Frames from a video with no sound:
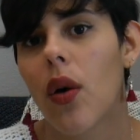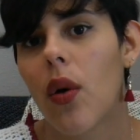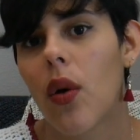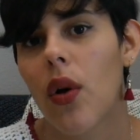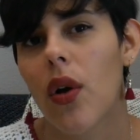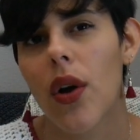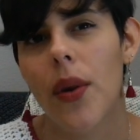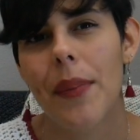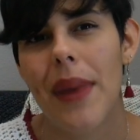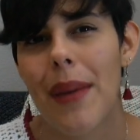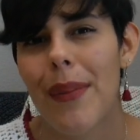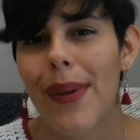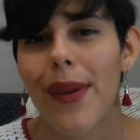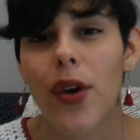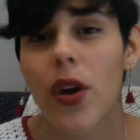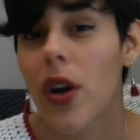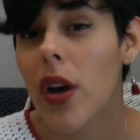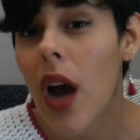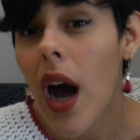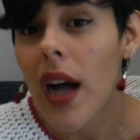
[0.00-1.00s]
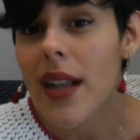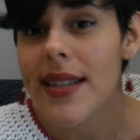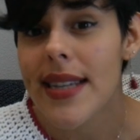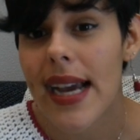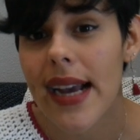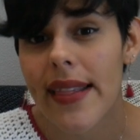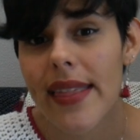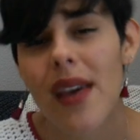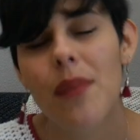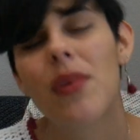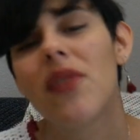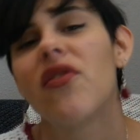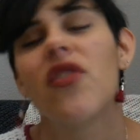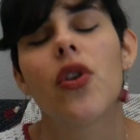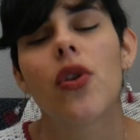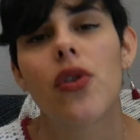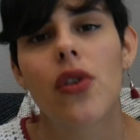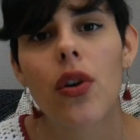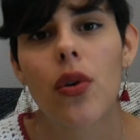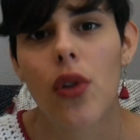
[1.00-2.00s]
or maybe you could contact them if
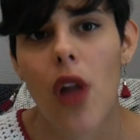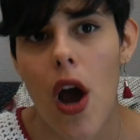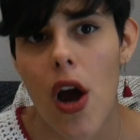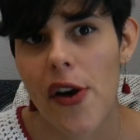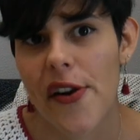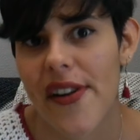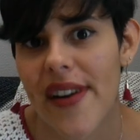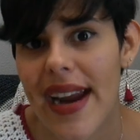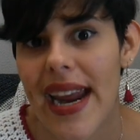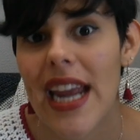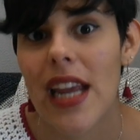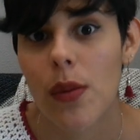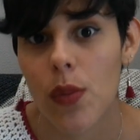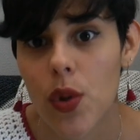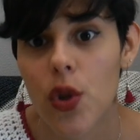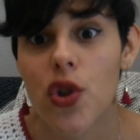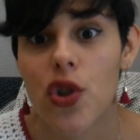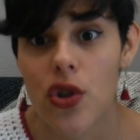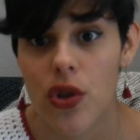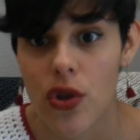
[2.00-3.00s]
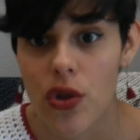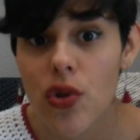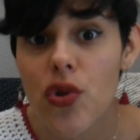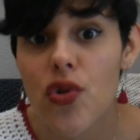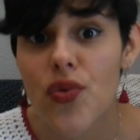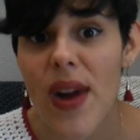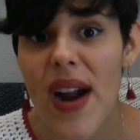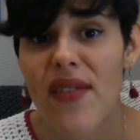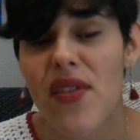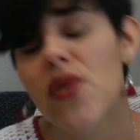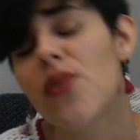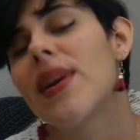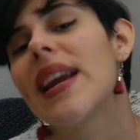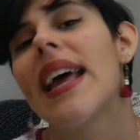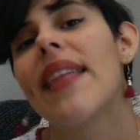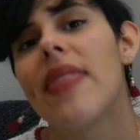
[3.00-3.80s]
you're no longer able to use Ravelry,